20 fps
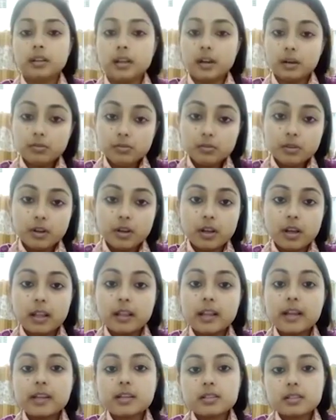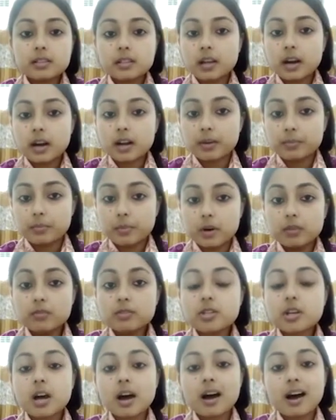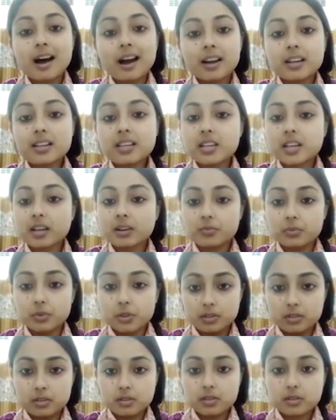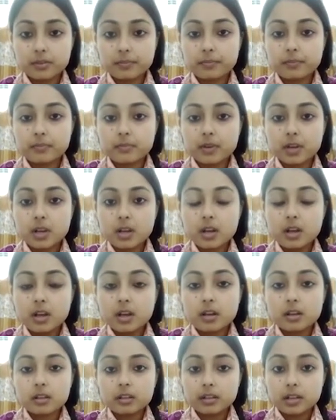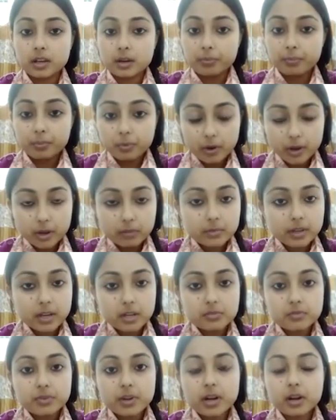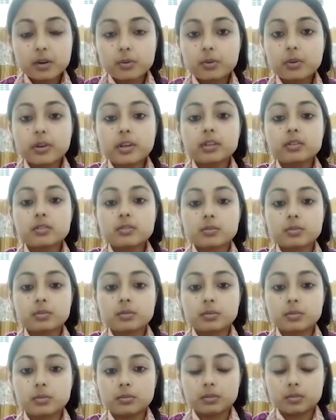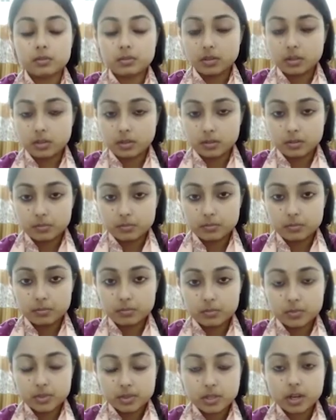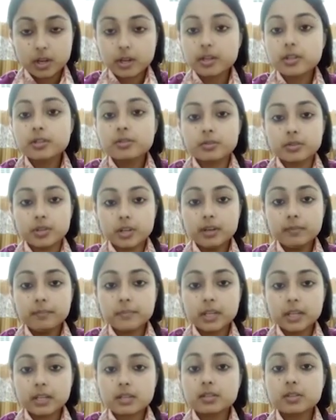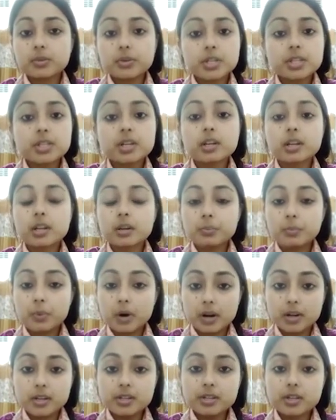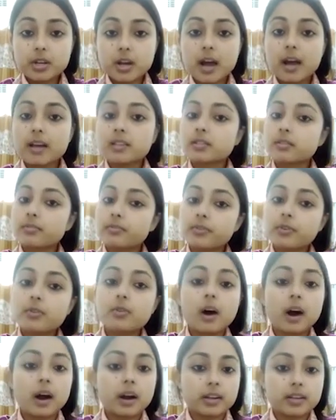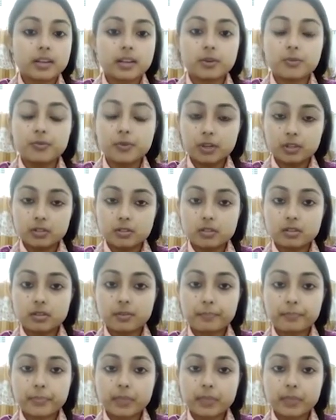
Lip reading: Now, let us learn about archaic words. The poem that we are going to study today, that is written in March, has a few archaic words.